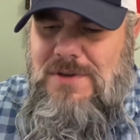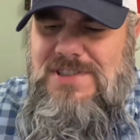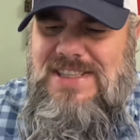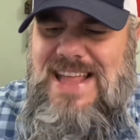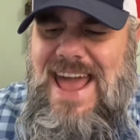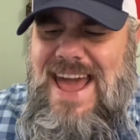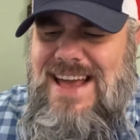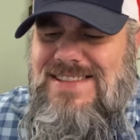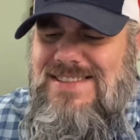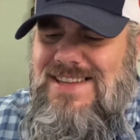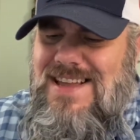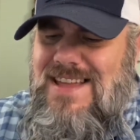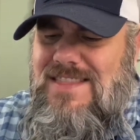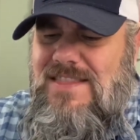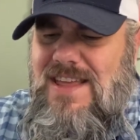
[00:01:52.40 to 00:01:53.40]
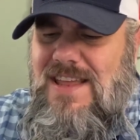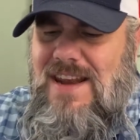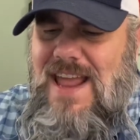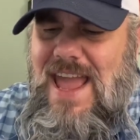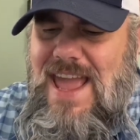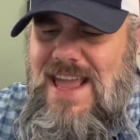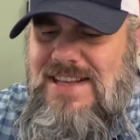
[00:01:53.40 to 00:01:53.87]
Snacks.
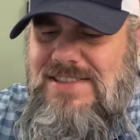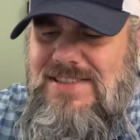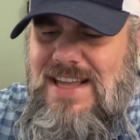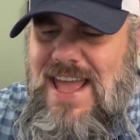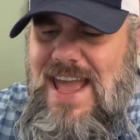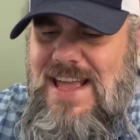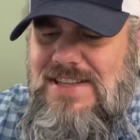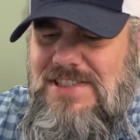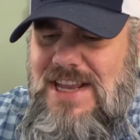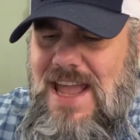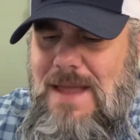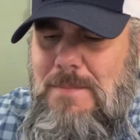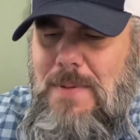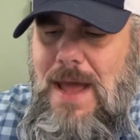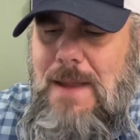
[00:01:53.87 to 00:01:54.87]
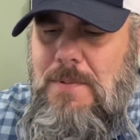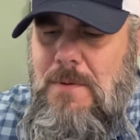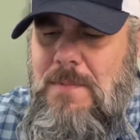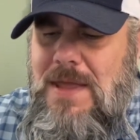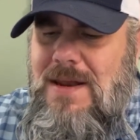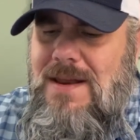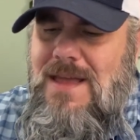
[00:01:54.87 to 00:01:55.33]
Then AKJ
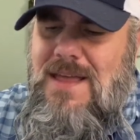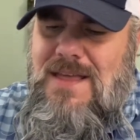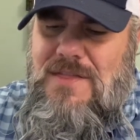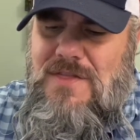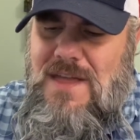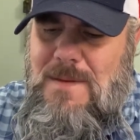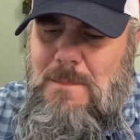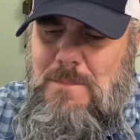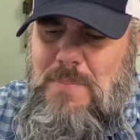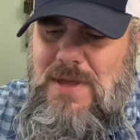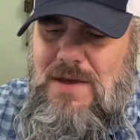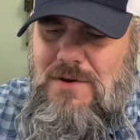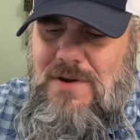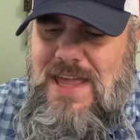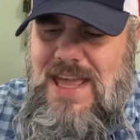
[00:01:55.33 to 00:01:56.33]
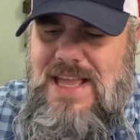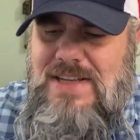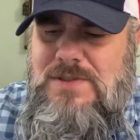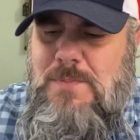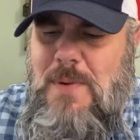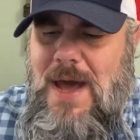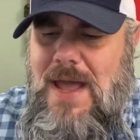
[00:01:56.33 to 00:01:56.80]
Piperman. Then Bill
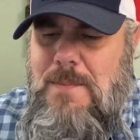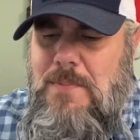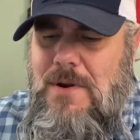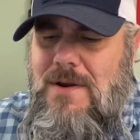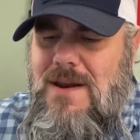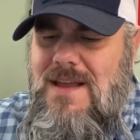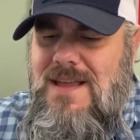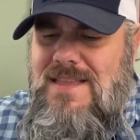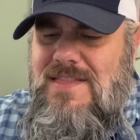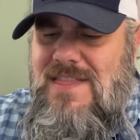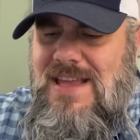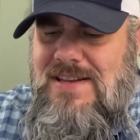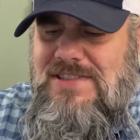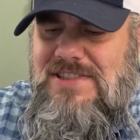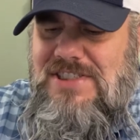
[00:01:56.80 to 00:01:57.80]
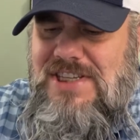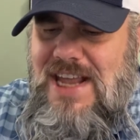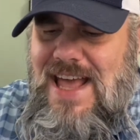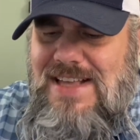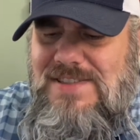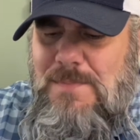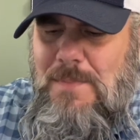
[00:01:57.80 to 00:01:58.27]
Keech Piper. Then
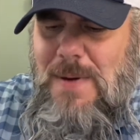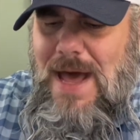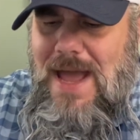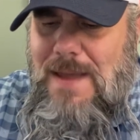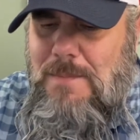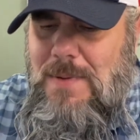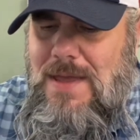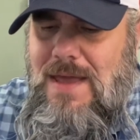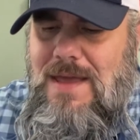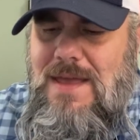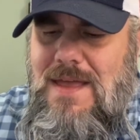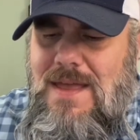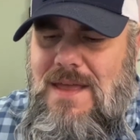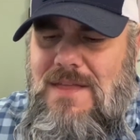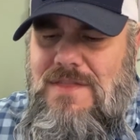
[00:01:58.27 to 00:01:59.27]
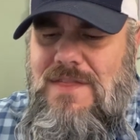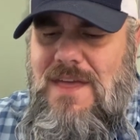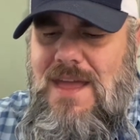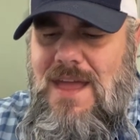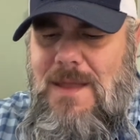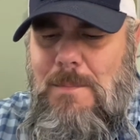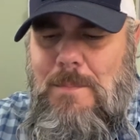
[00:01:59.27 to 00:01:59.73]
Jess Piping.
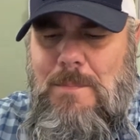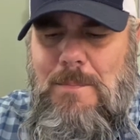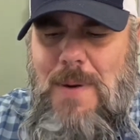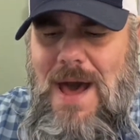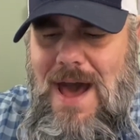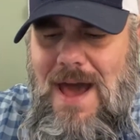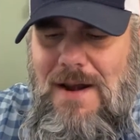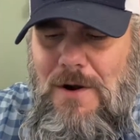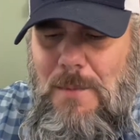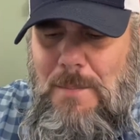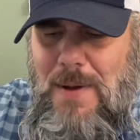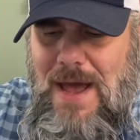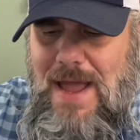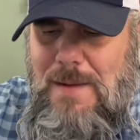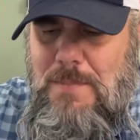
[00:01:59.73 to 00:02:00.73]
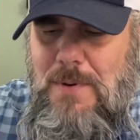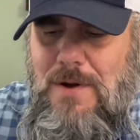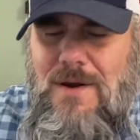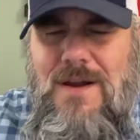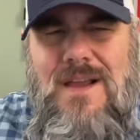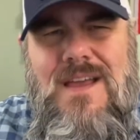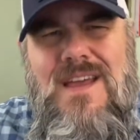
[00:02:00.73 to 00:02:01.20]
Then Potter
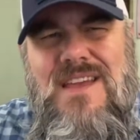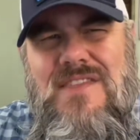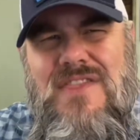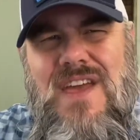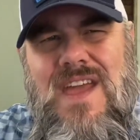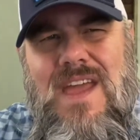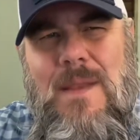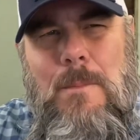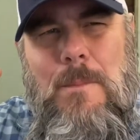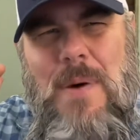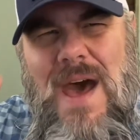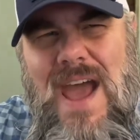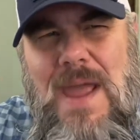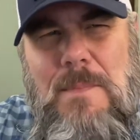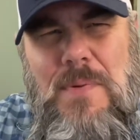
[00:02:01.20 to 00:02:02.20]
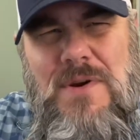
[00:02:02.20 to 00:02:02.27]
Piper. Then Piper